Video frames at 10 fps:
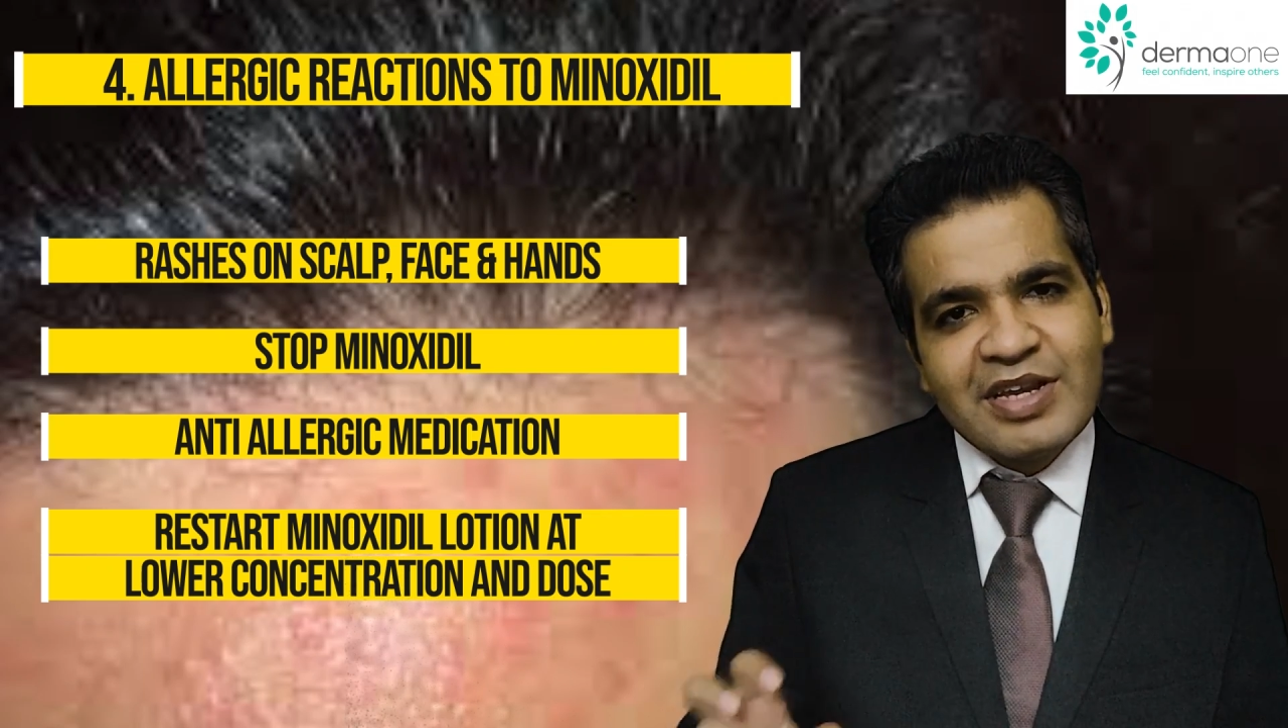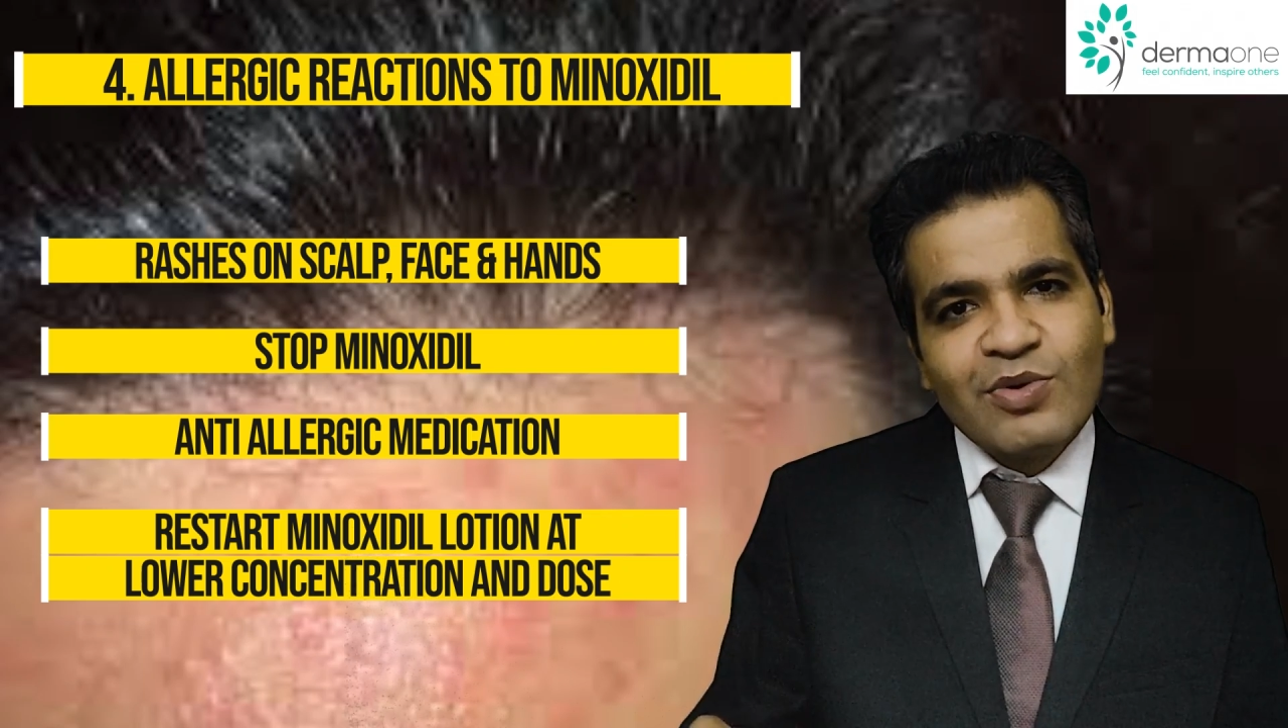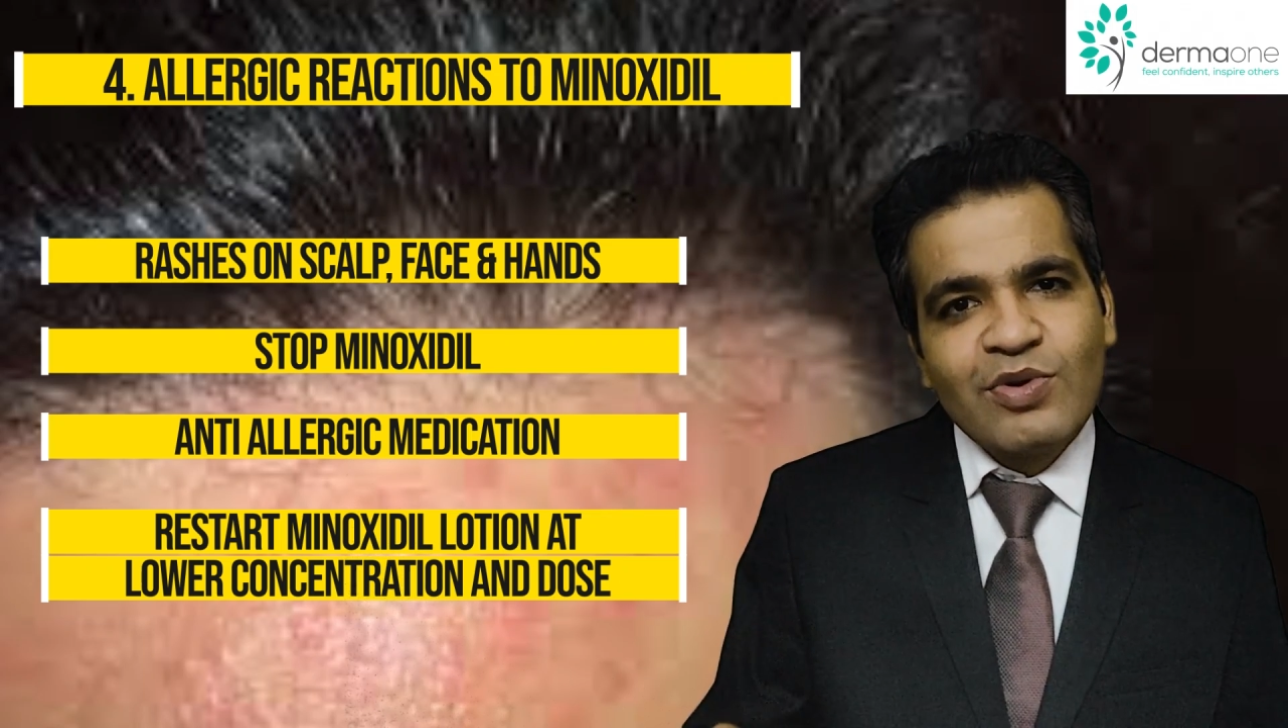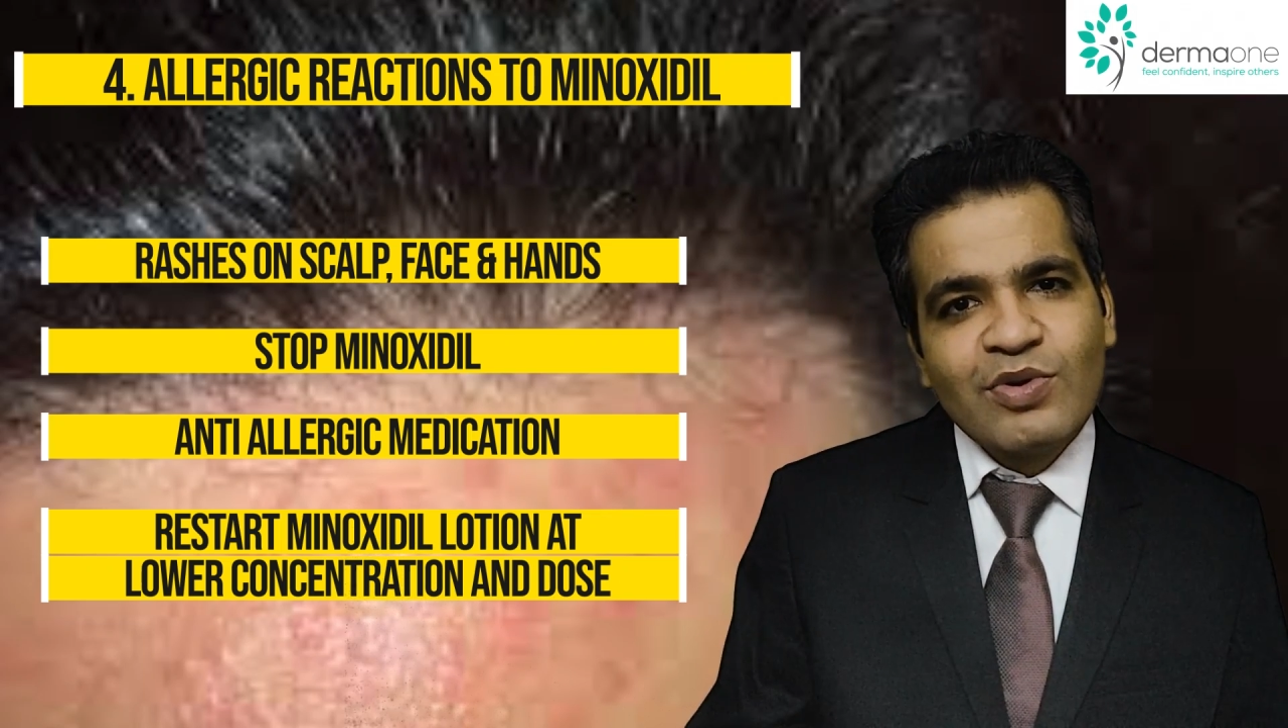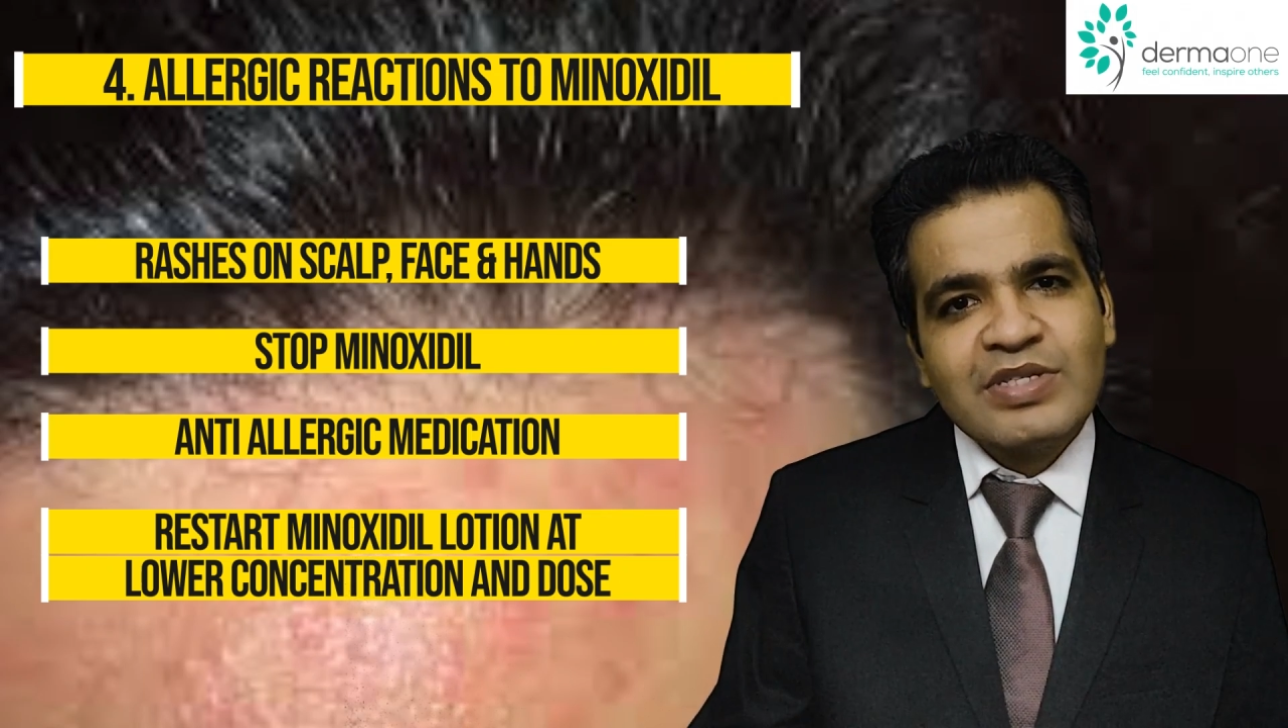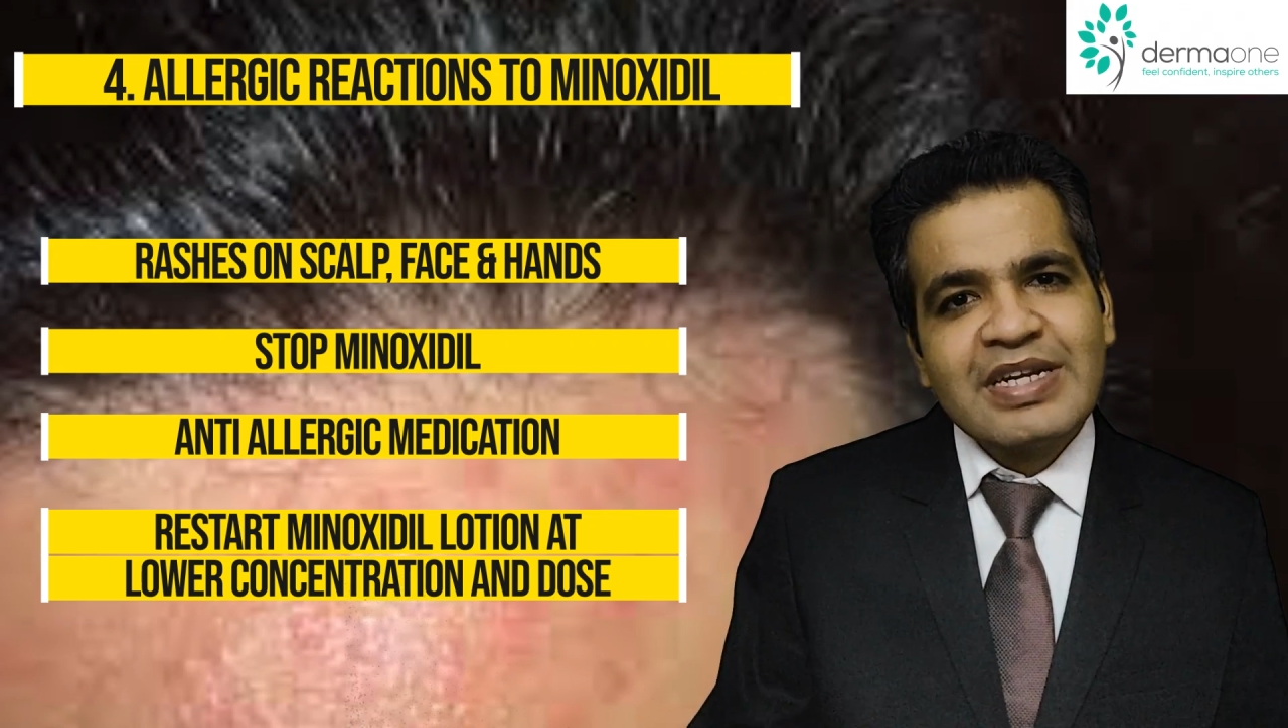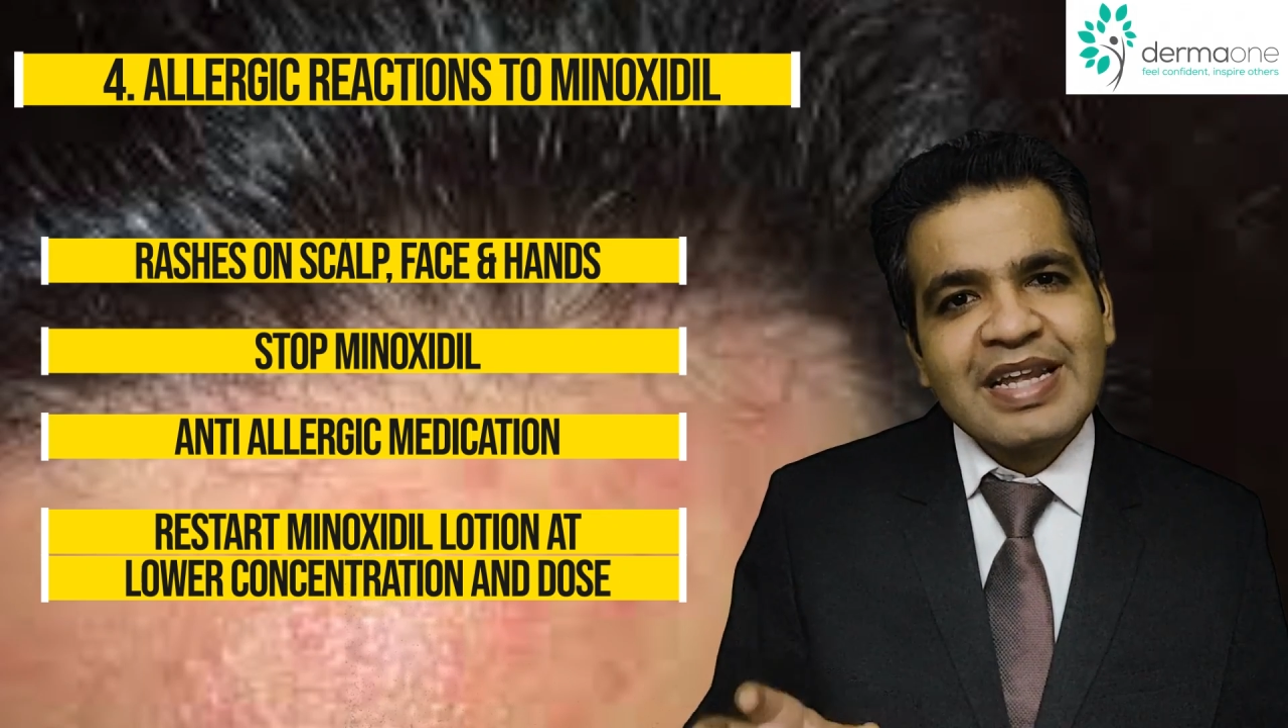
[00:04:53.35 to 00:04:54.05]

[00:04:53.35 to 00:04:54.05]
low dose and